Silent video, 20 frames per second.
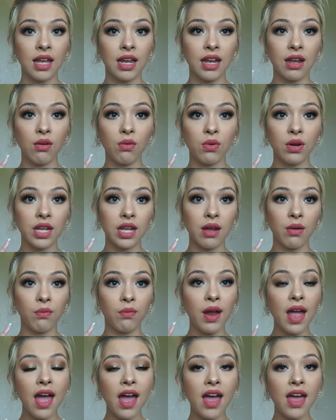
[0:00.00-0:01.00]
like it will
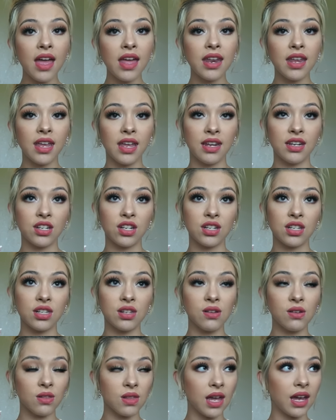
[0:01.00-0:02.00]
get red and
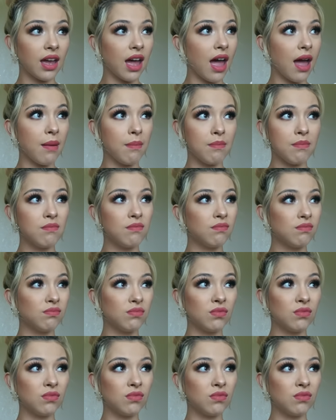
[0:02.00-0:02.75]
just look like I